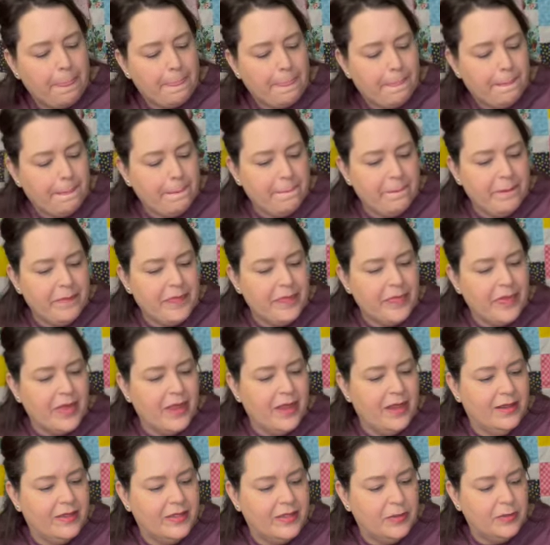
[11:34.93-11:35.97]

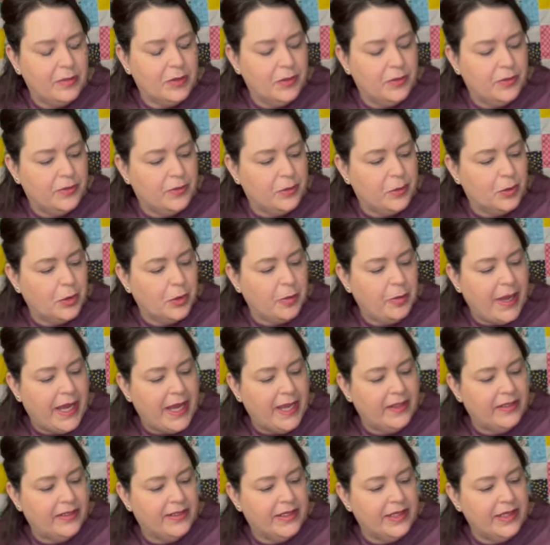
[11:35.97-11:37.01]
Some little floral
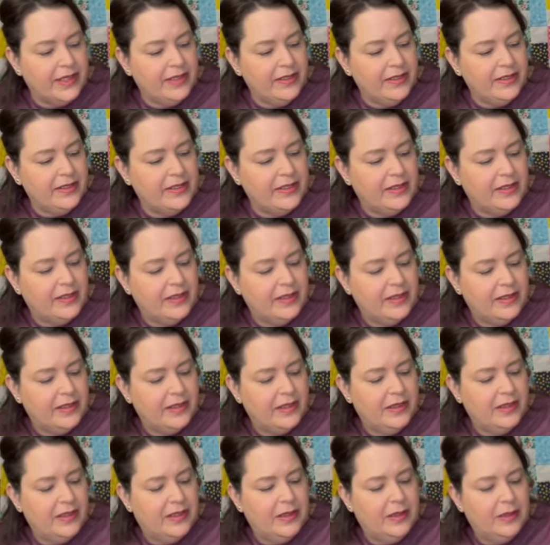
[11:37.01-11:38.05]
paisleys
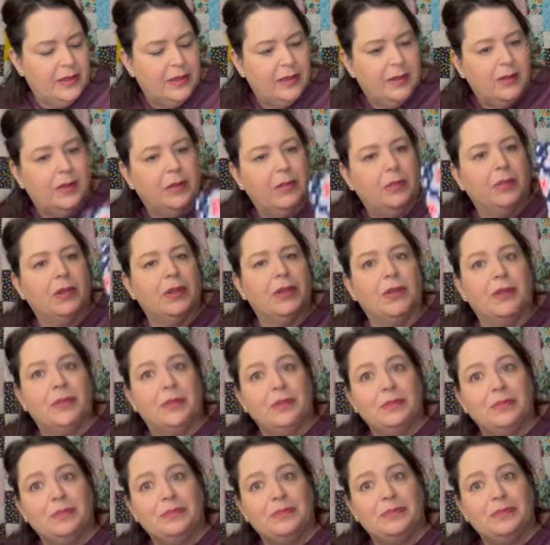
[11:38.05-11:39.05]
in blue.